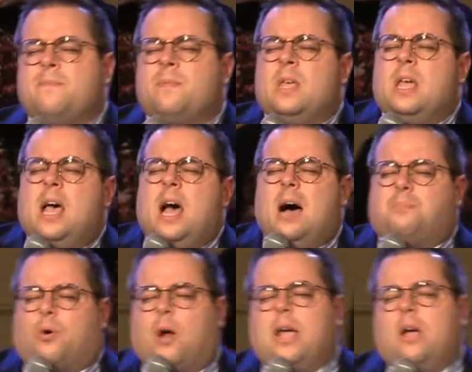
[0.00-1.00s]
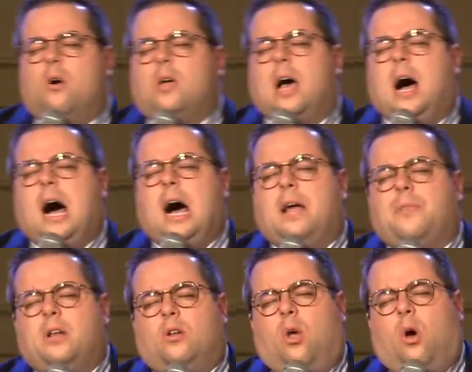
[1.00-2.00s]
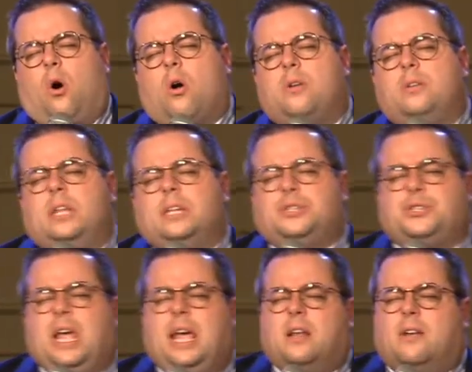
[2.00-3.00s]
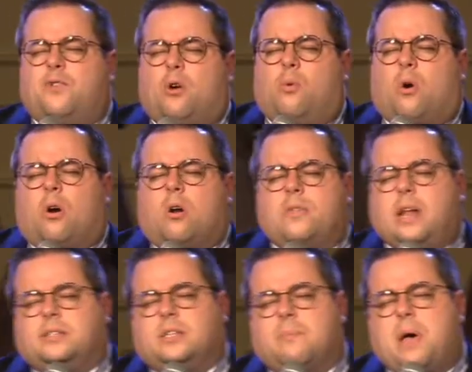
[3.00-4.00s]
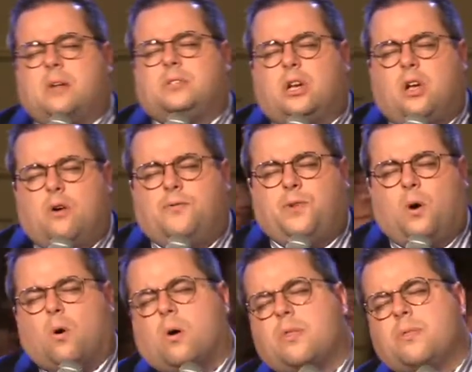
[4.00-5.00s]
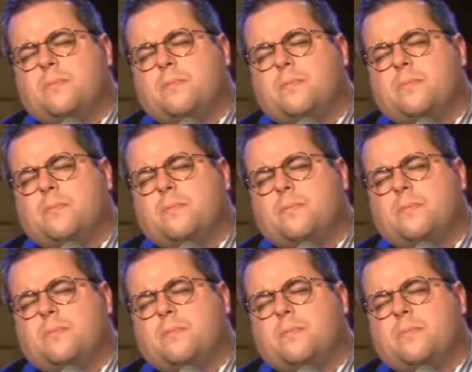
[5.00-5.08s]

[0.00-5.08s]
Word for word: I pray, oh God, that Lord, the seed of your word that is about to go forth